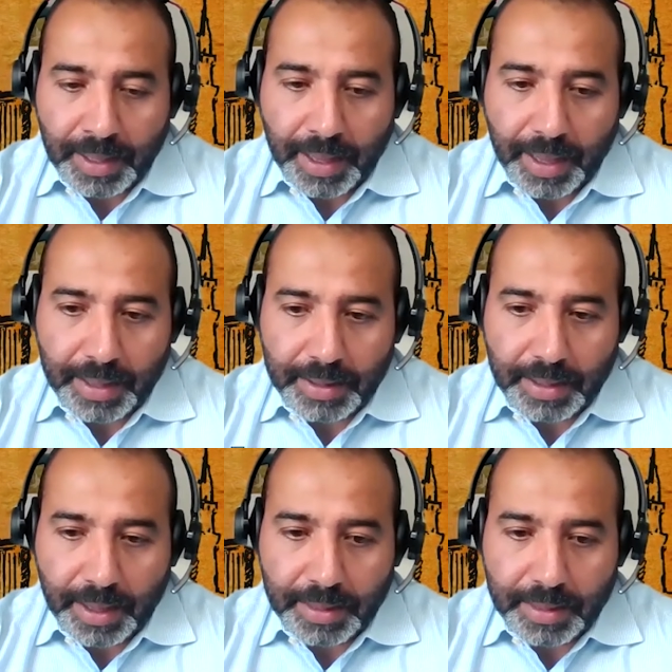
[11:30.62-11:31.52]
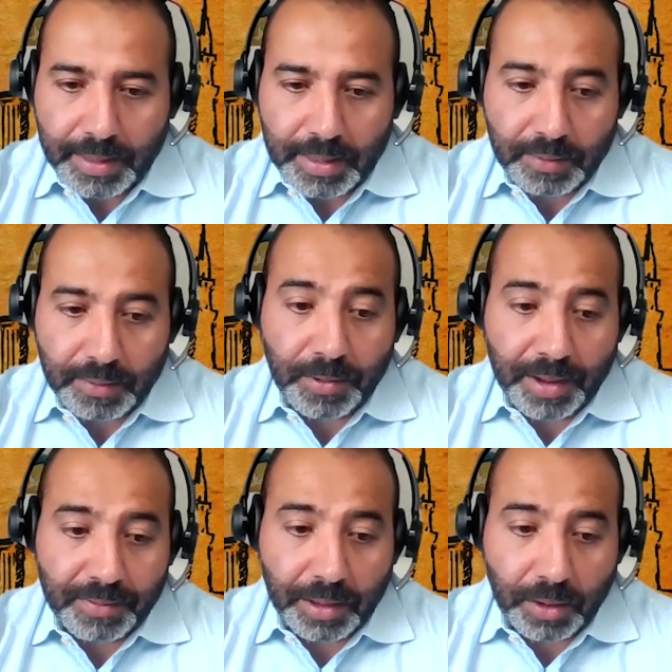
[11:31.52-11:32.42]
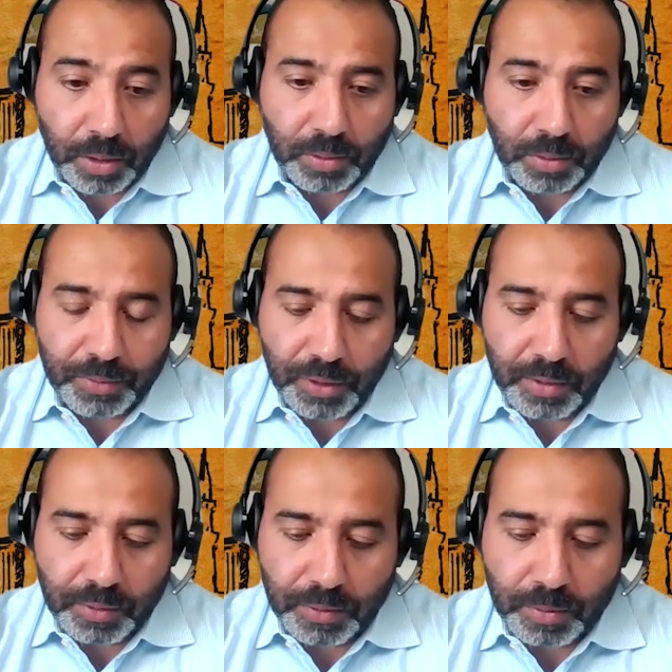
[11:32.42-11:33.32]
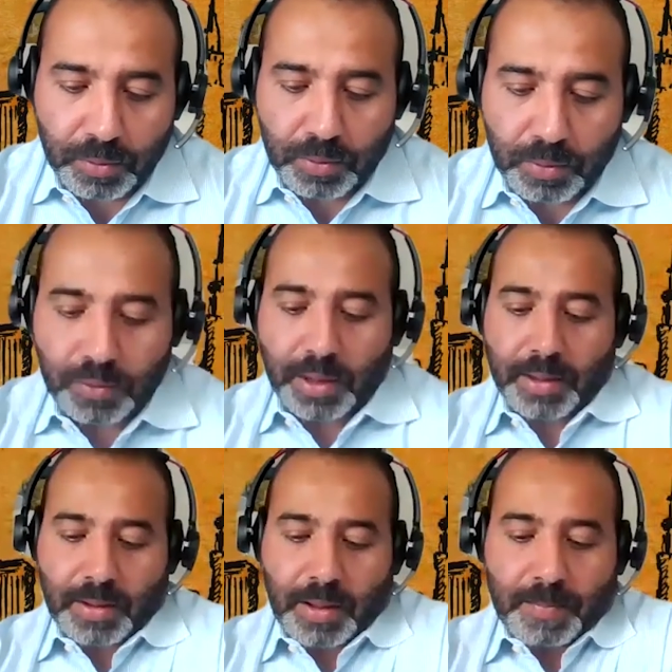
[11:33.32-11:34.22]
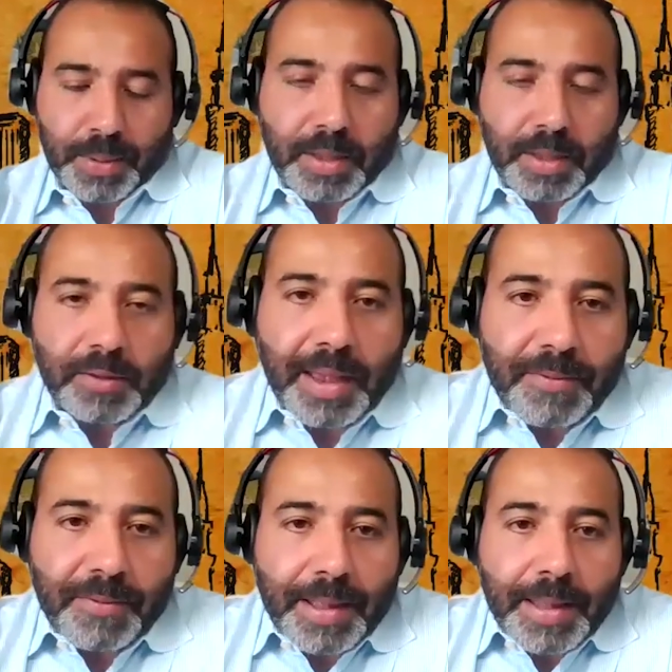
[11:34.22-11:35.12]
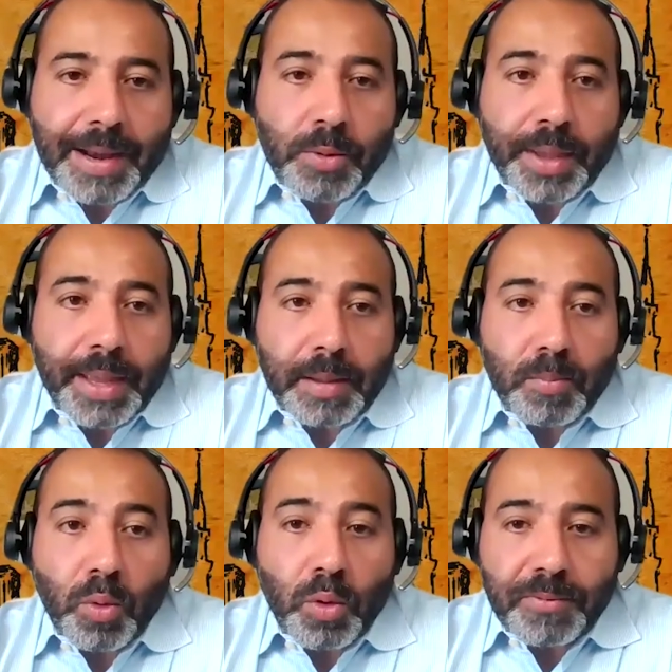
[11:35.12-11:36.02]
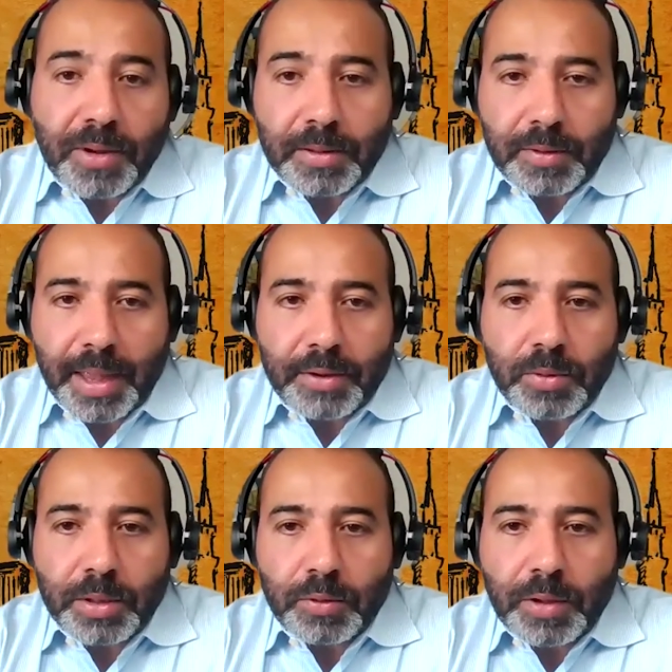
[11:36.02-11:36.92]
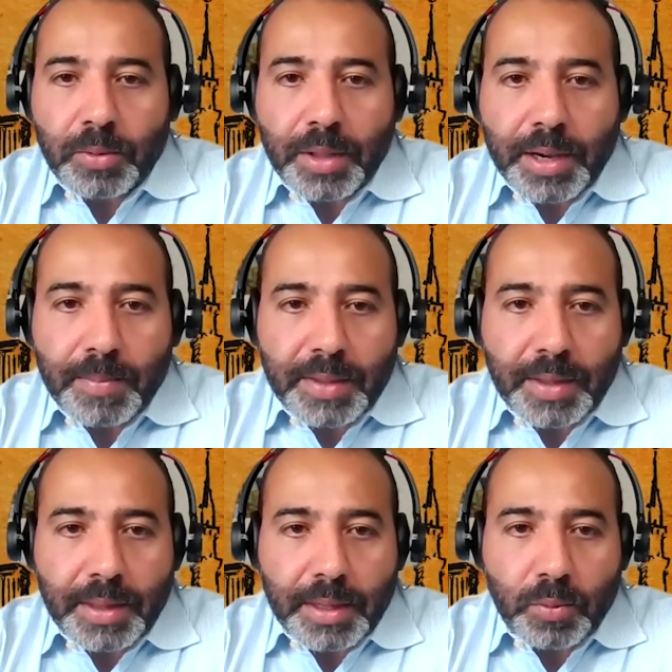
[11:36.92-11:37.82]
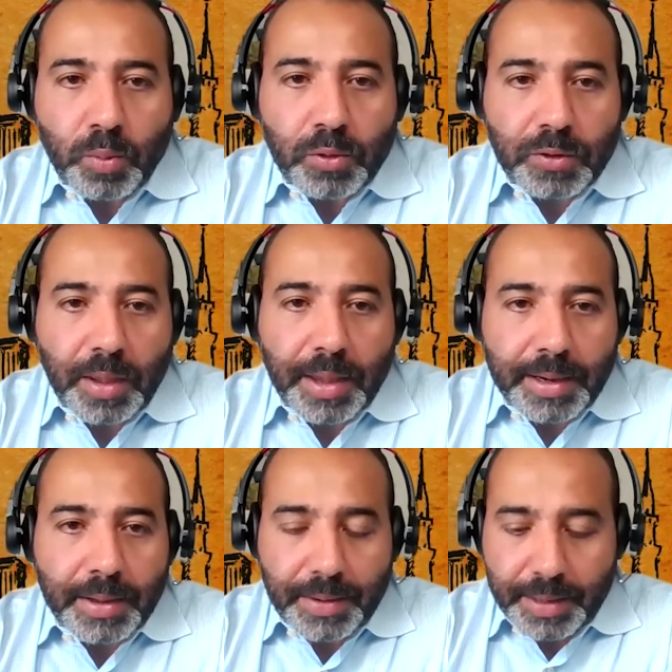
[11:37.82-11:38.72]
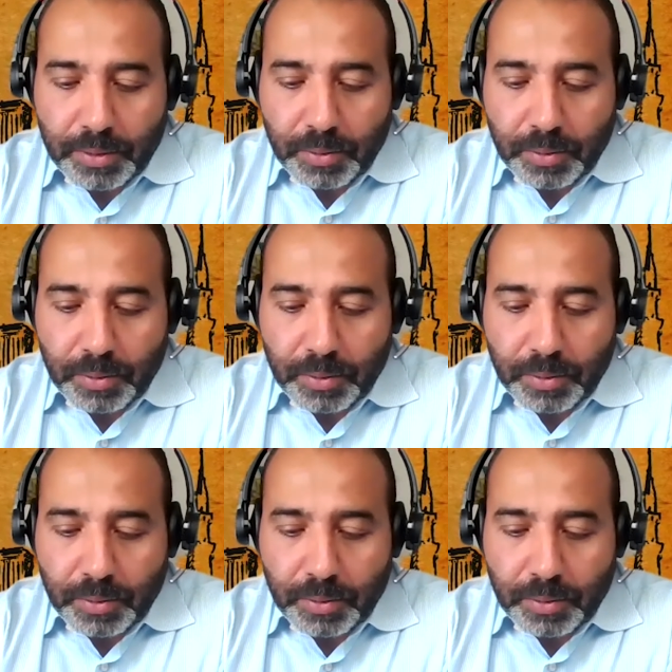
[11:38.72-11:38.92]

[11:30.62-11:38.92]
And this drives a lot of changes to the company itself, and allocating more funds actually to Saudi Arabia than it was earlier in